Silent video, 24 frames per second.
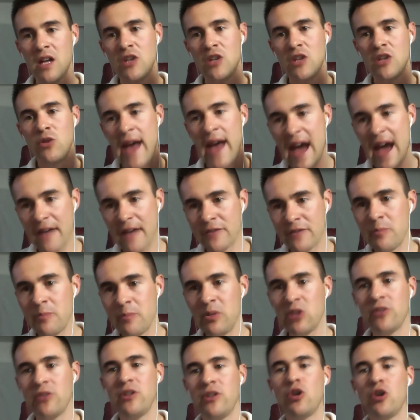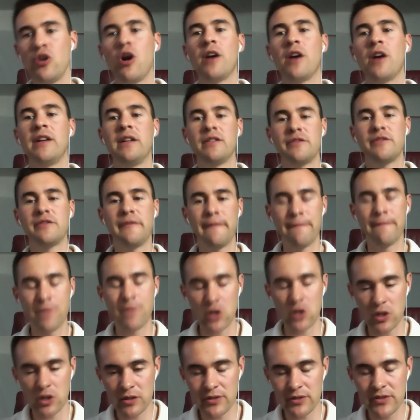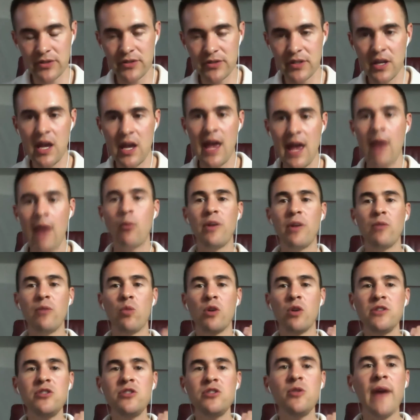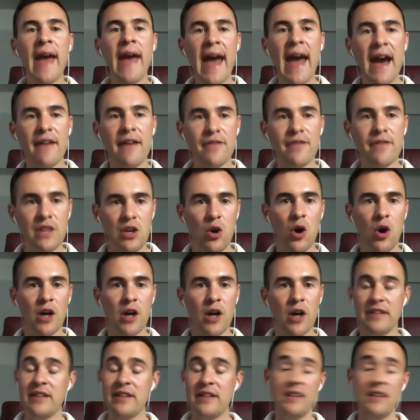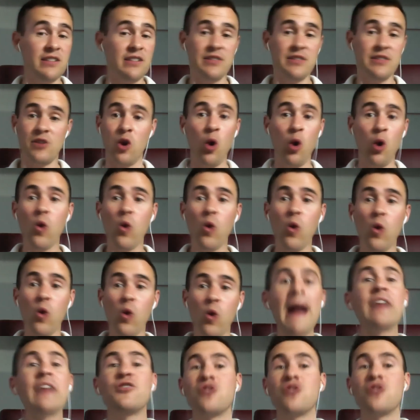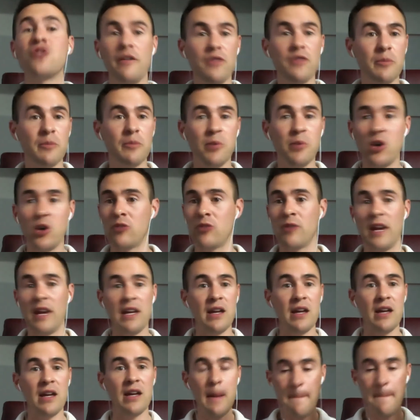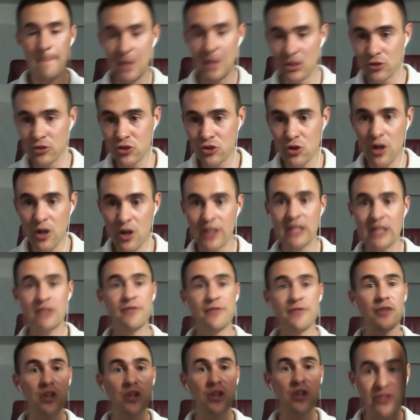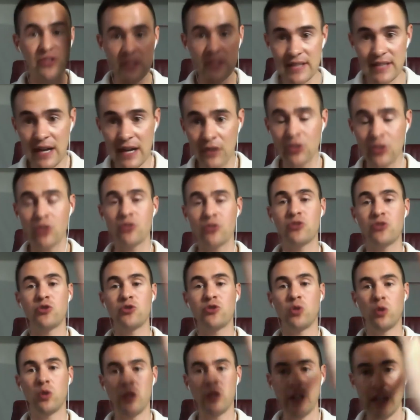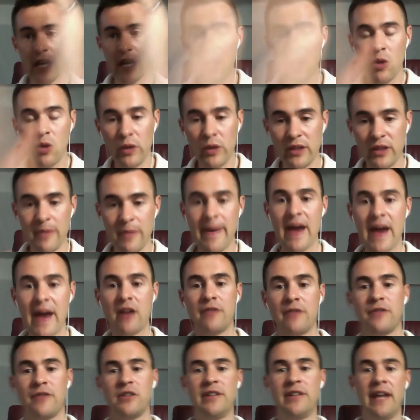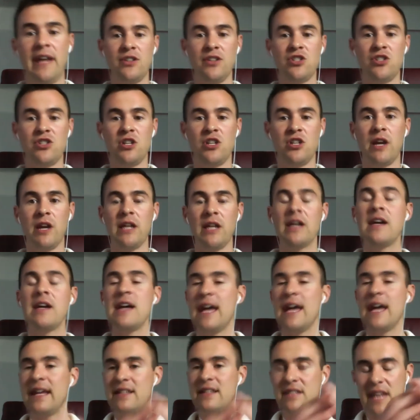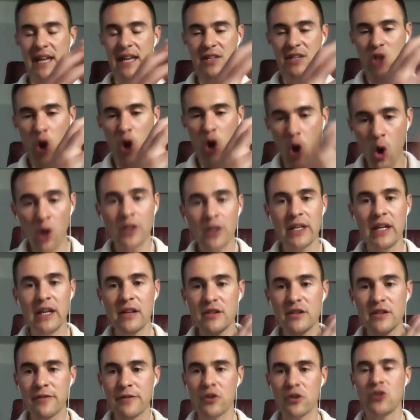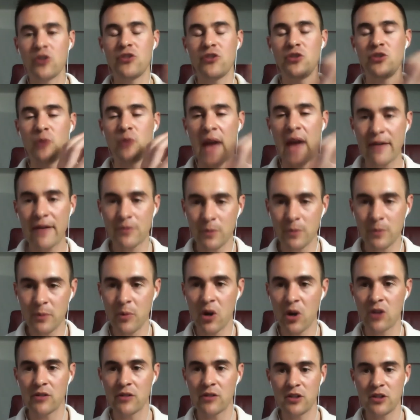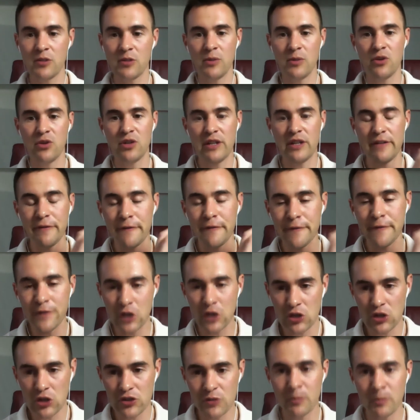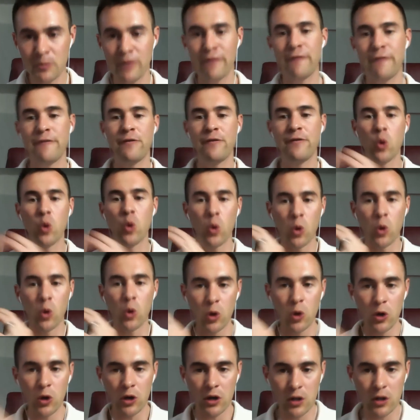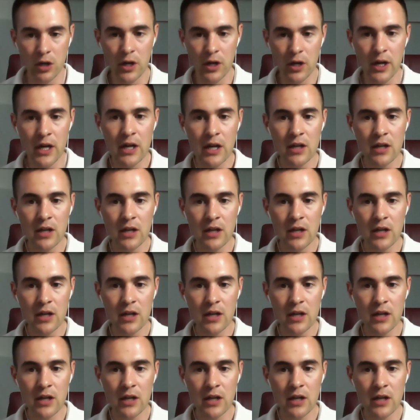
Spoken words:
you have to build the audience first. And once you have the audience, and this is the whole mantra of the book, right? Build your audience first, tell your story, win the battle for attention, right? It's audience first. You have to be part of the community first before